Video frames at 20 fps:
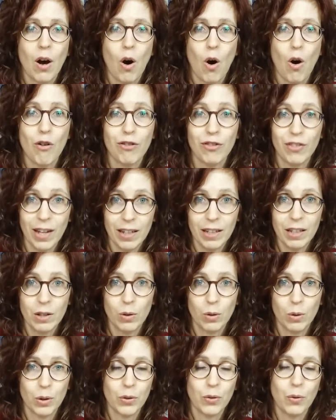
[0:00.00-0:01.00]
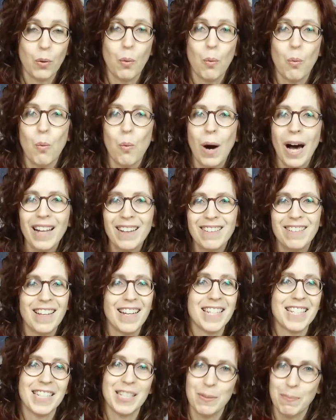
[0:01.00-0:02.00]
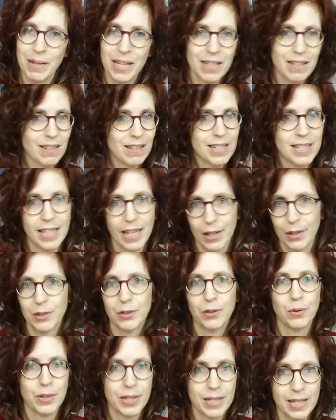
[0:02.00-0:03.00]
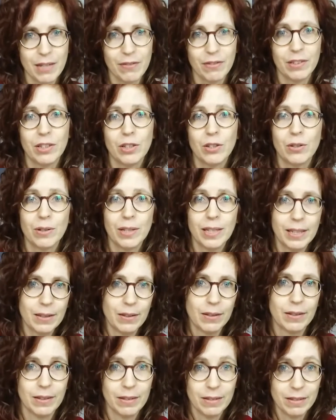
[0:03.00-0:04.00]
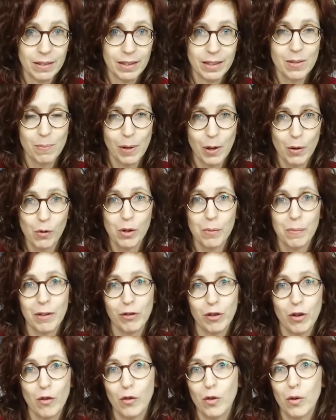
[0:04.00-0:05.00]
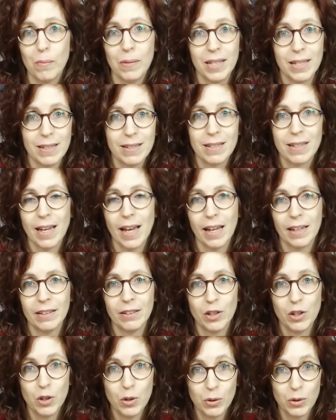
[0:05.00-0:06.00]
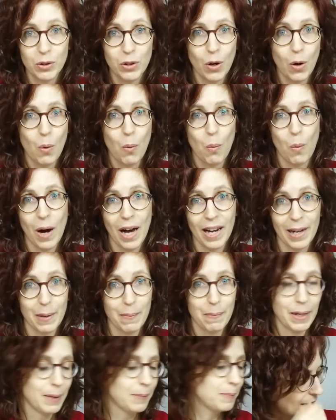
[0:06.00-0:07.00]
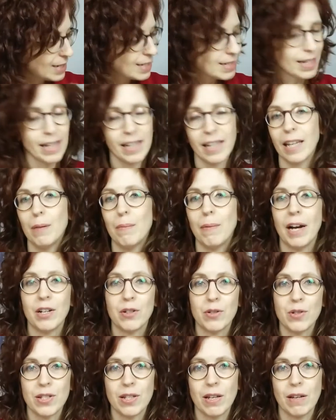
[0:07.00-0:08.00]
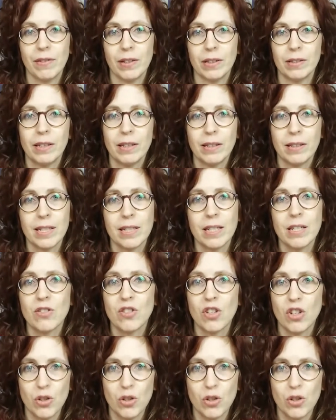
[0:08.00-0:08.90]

of any chord. What does it mean 2nd degree, 7th degree? Bear with me for a few minutes and you'll know what I mean. Let's take E minor 7. This is the